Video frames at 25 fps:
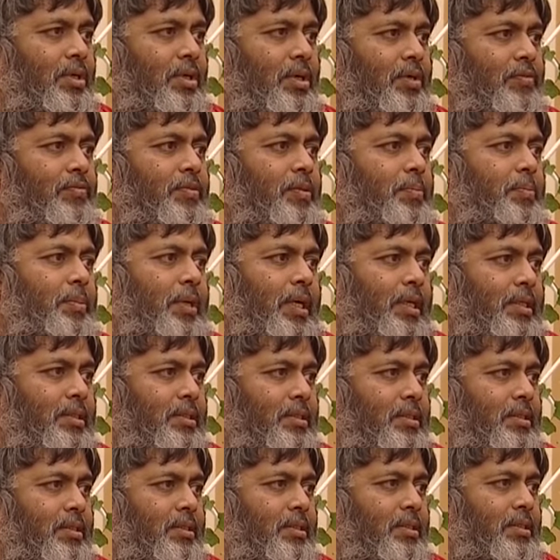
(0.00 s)
of the
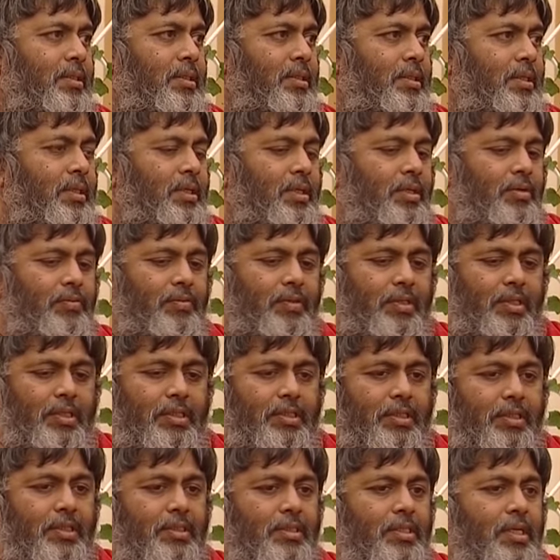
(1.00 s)
past, whether
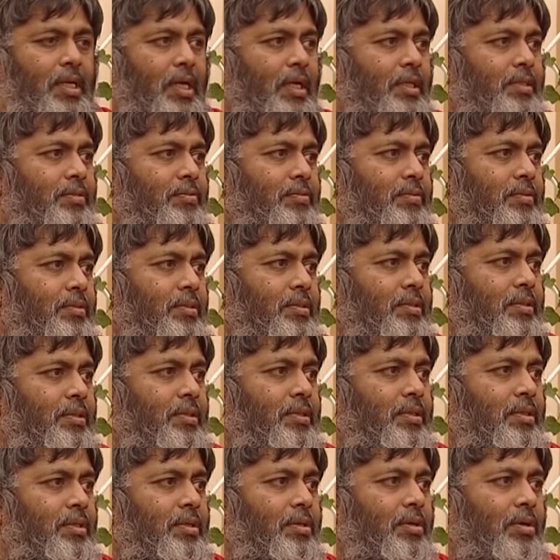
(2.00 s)
this life
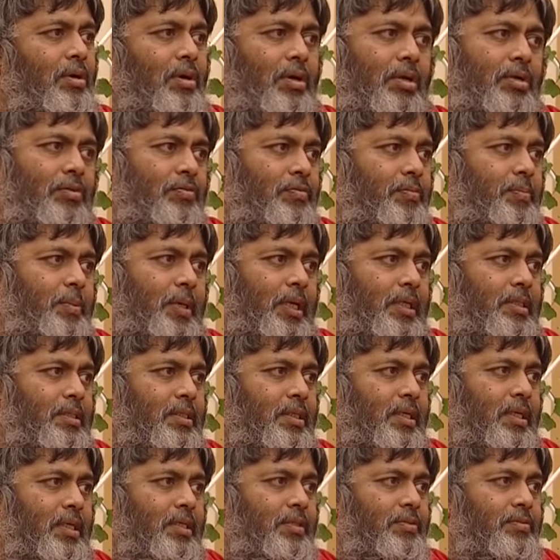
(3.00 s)
or of
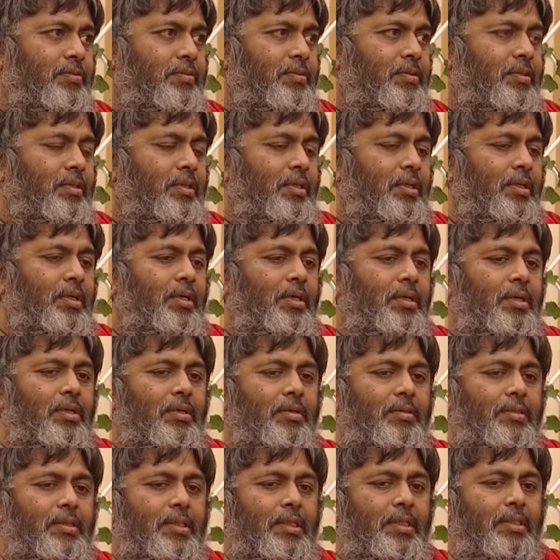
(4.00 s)
past life.
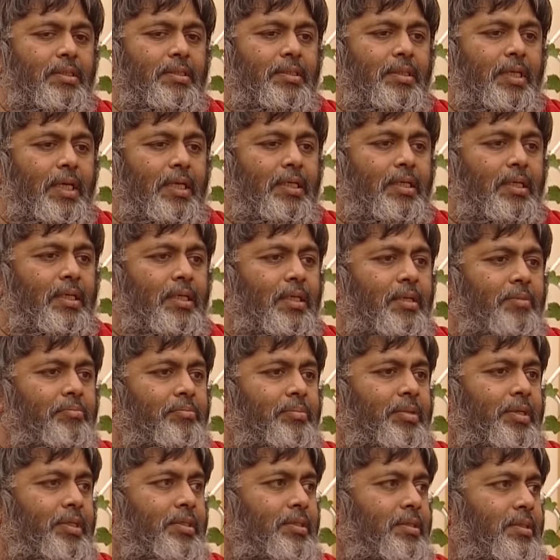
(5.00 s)
Now, these psychic
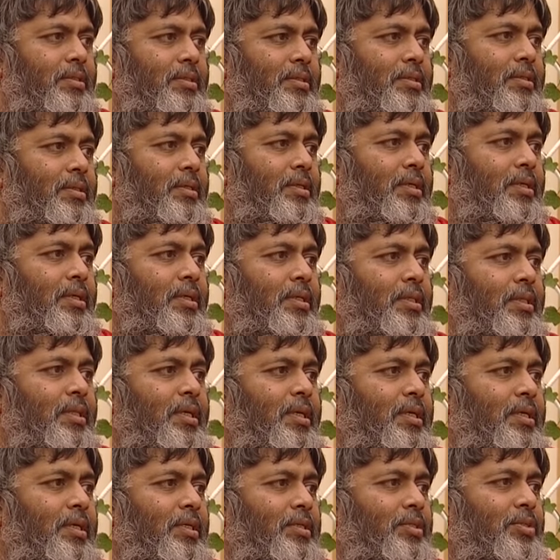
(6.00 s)
impression
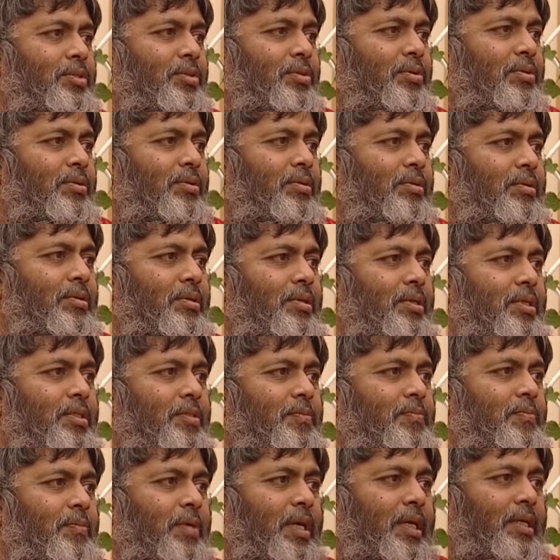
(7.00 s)
they control
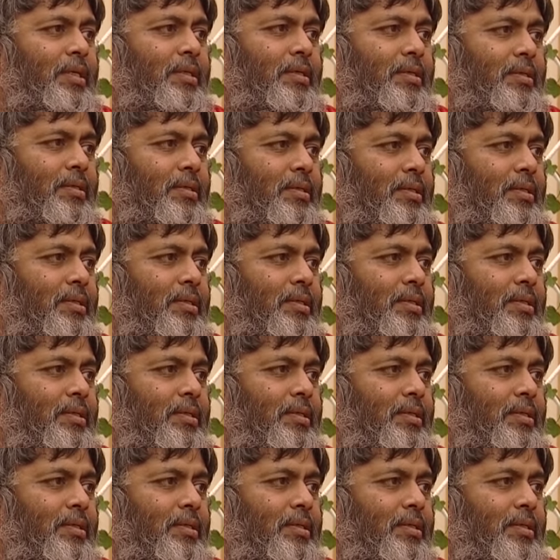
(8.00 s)
his mind,